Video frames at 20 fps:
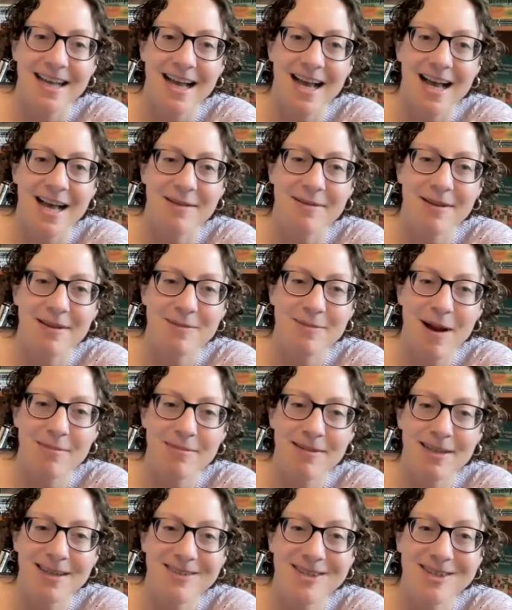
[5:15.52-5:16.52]
has
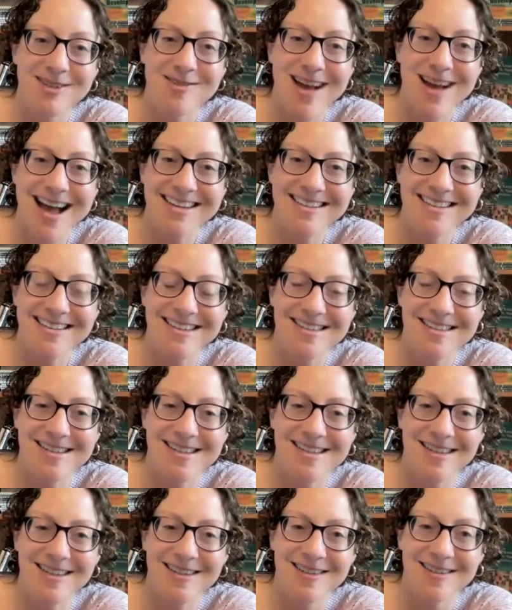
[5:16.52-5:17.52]
probably given you access
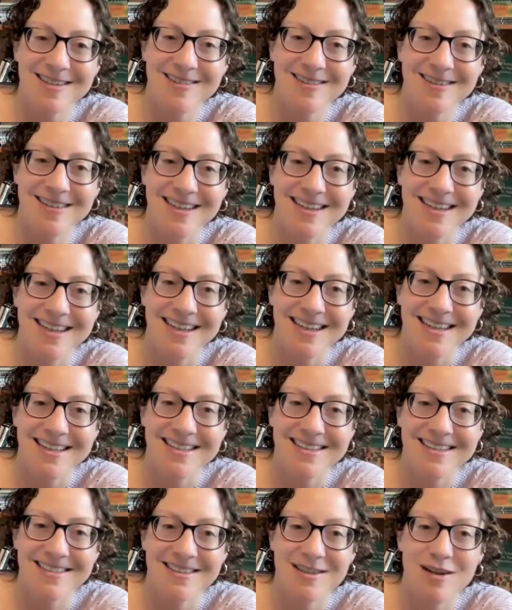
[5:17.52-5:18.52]
to.
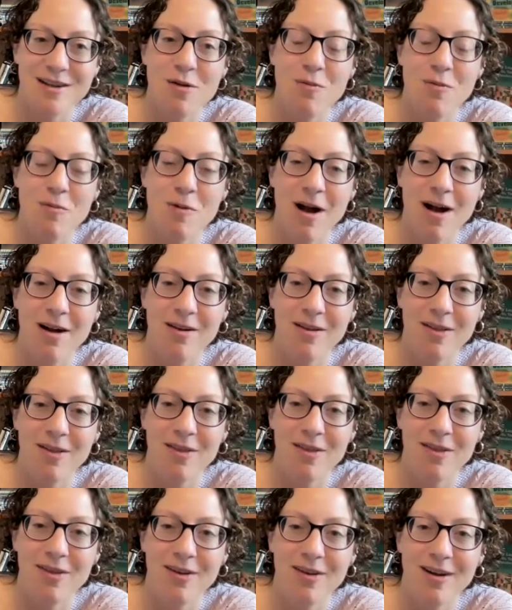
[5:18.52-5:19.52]
There's just a
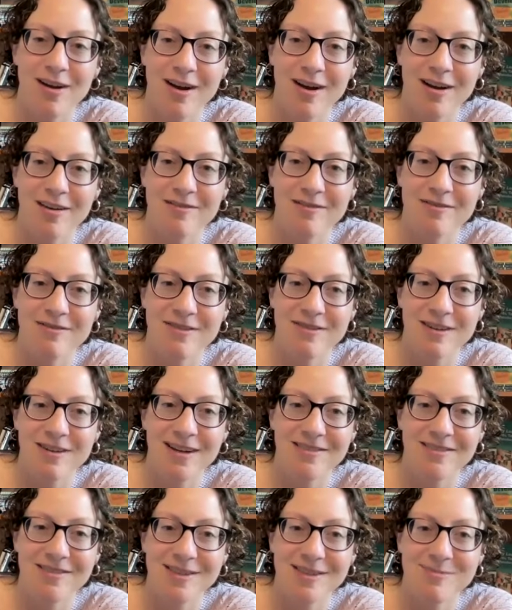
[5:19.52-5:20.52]
wealth of
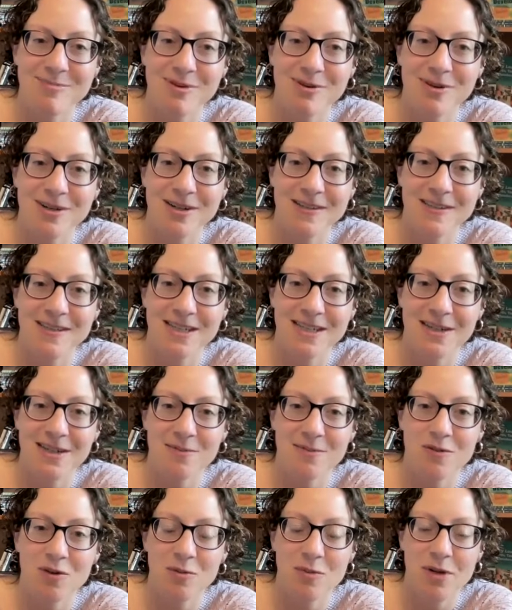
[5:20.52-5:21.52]
supports and
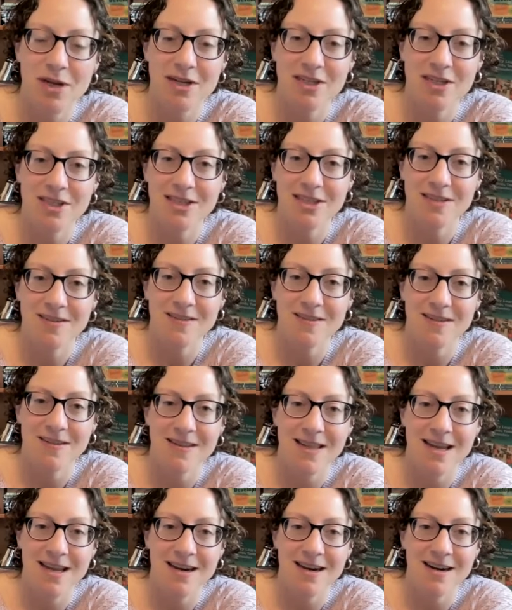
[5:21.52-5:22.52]
information
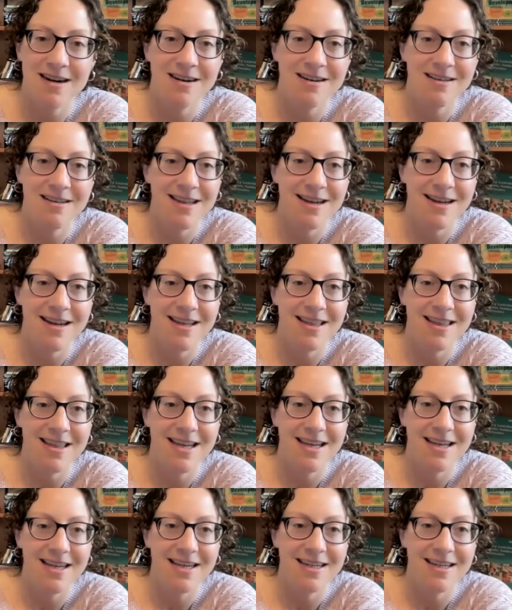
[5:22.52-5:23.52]
there that I
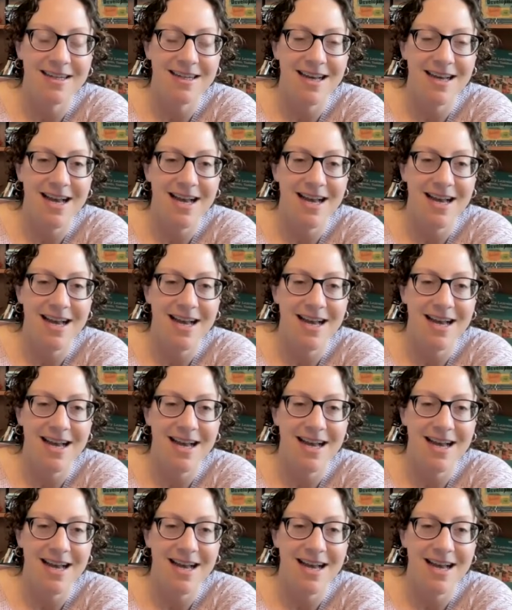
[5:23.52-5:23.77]
think